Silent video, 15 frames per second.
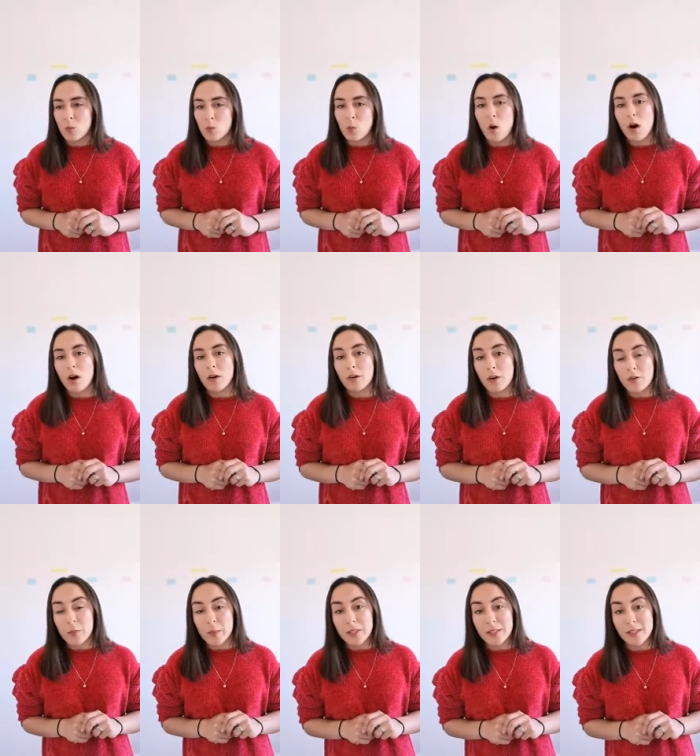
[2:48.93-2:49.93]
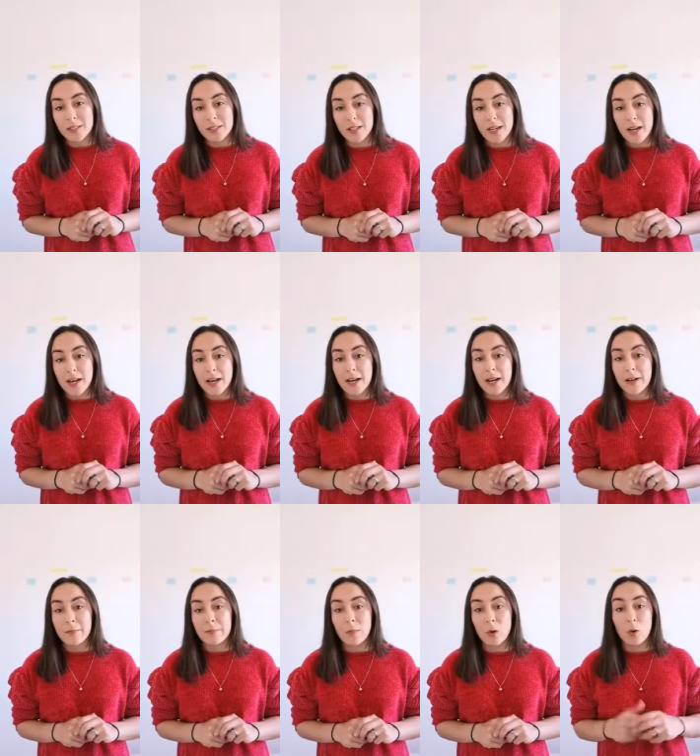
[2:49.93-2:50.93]
what governments
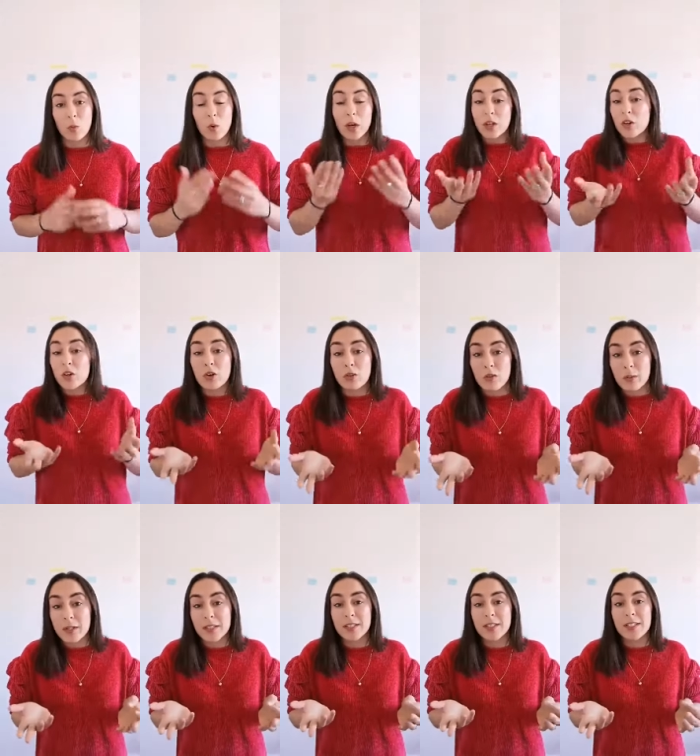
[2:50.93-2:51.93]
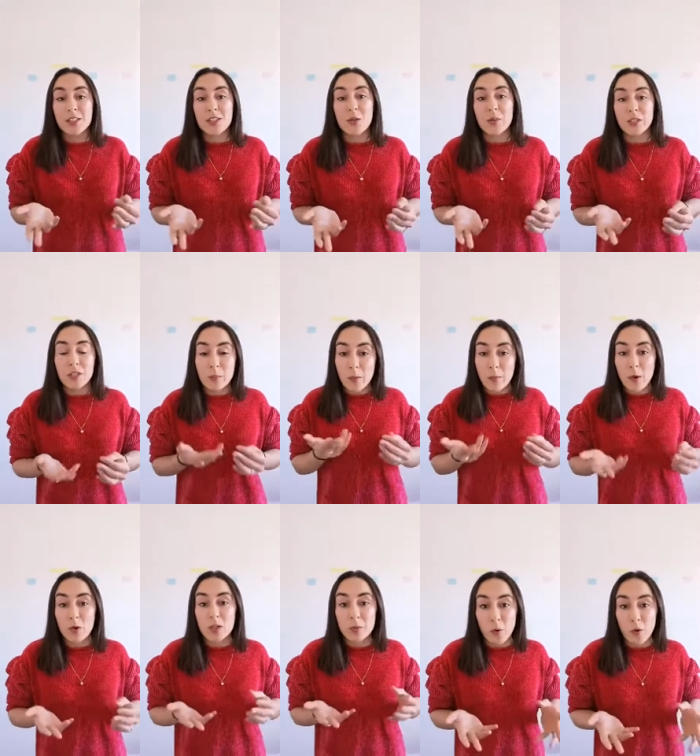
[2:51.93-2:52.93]
um, or what your government is doing to
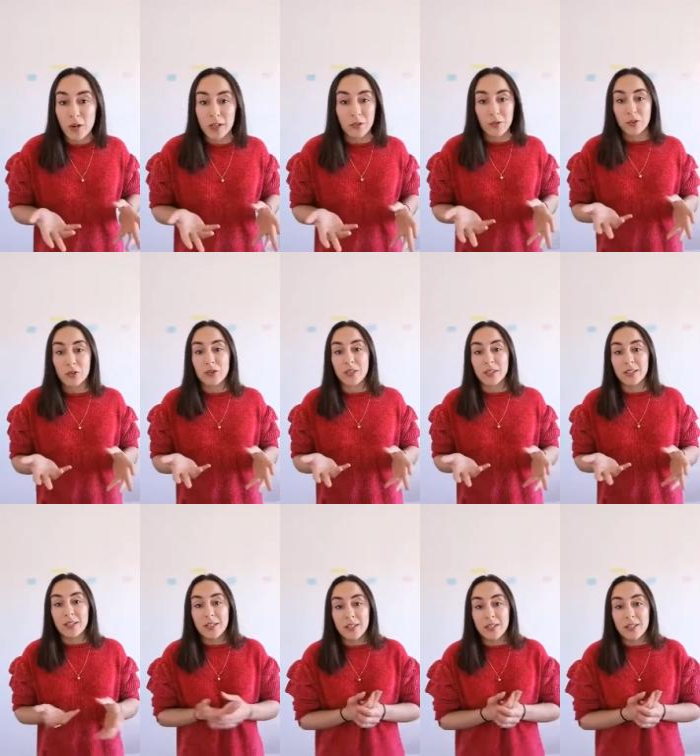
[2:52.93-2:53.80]
promote sport in your country.